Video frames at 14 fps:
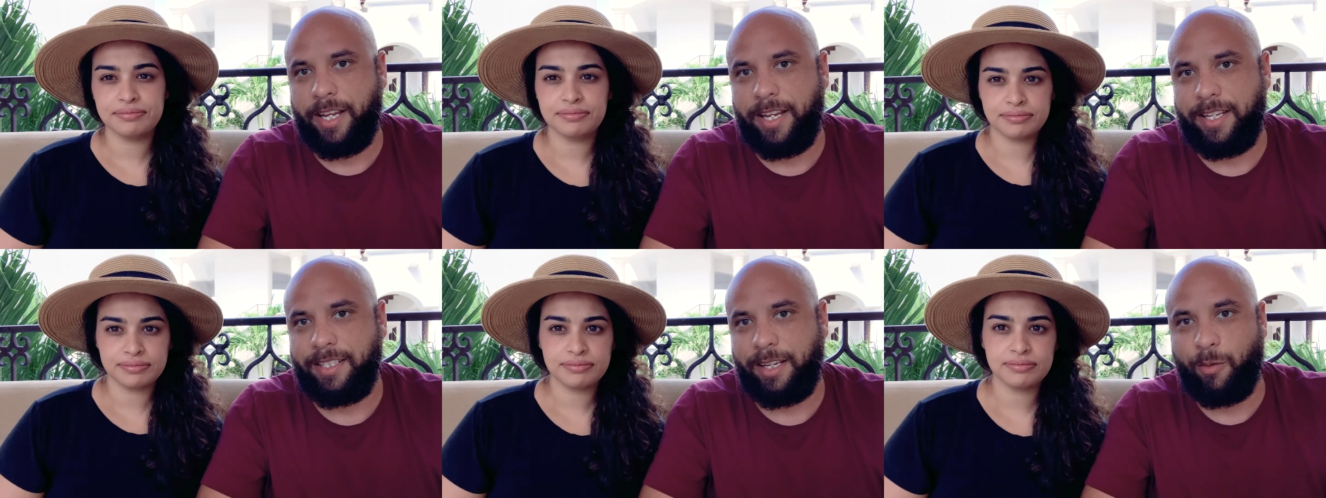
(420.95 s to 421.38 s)

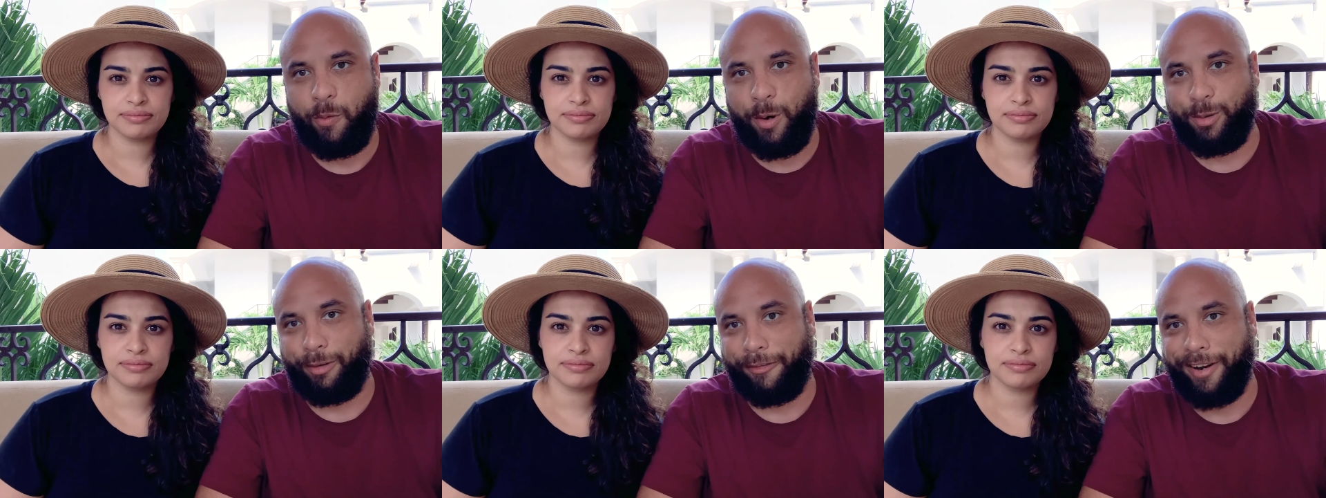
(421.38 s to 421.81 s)
Speaker 1: easy
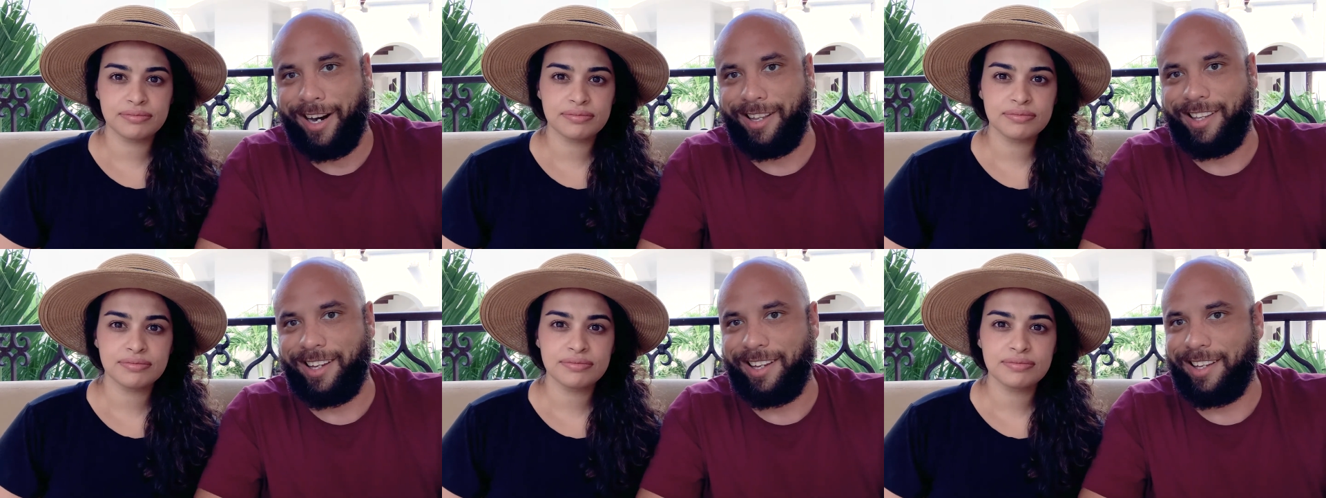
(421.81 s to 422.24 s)
once we filled
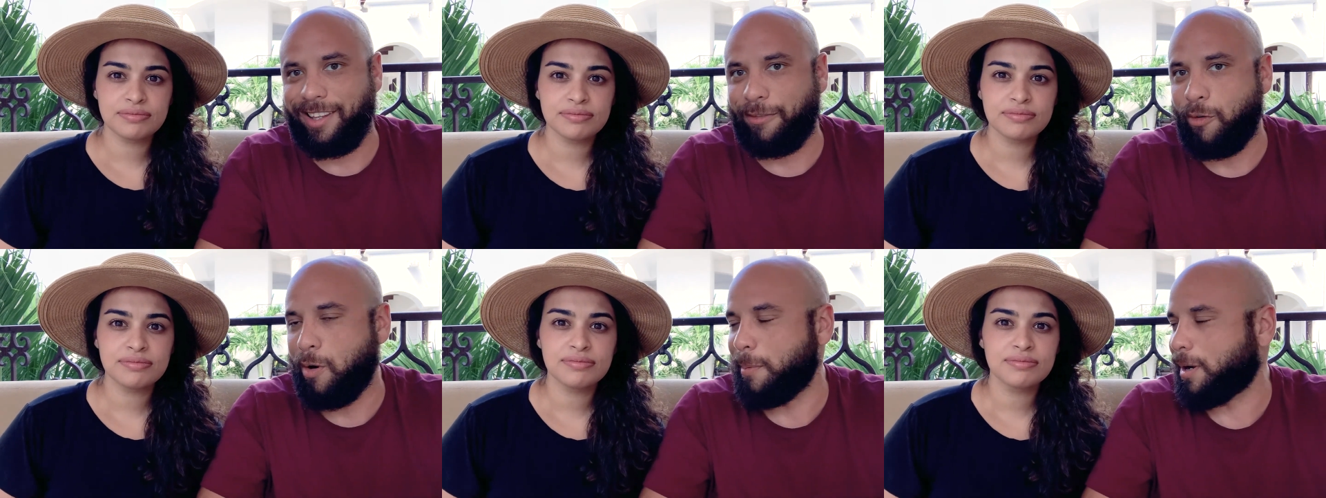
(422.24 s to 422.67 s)
out the
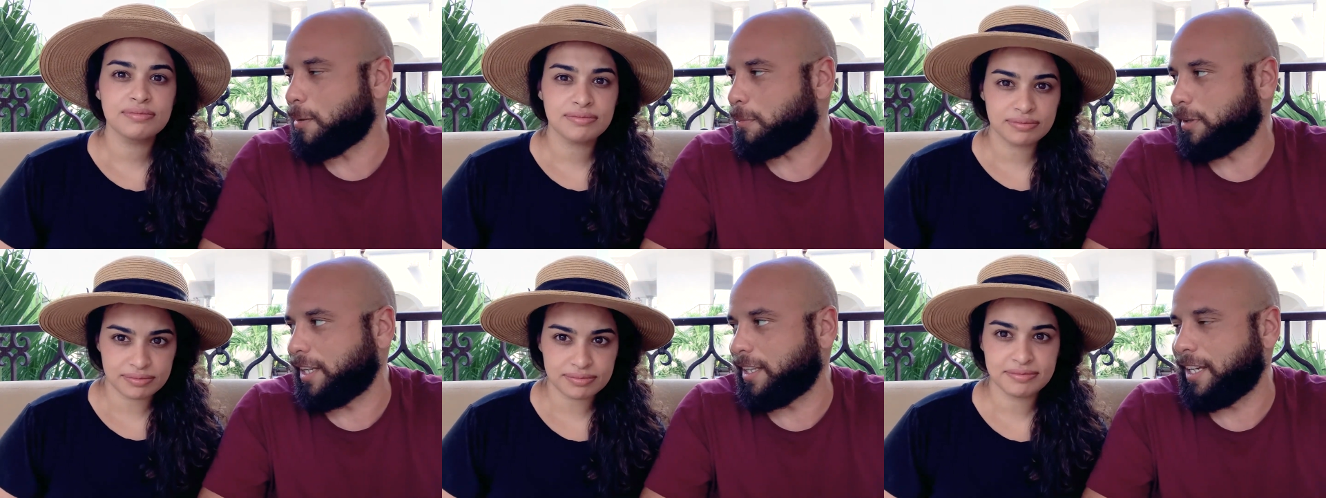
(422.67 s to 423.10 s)
form
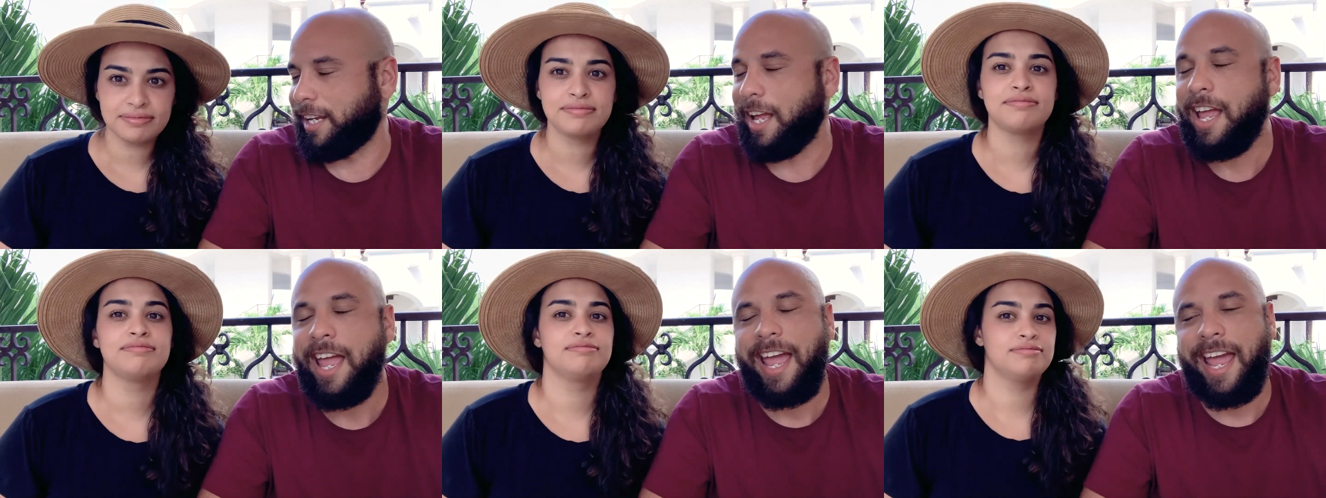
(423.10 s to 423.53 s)
completely.
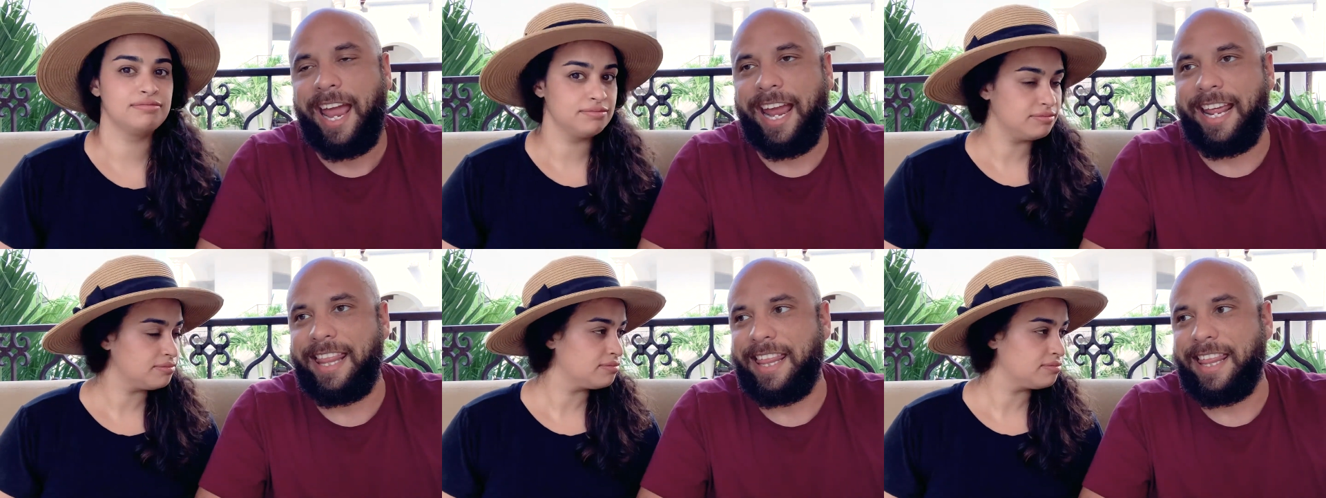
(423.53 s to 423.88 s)
And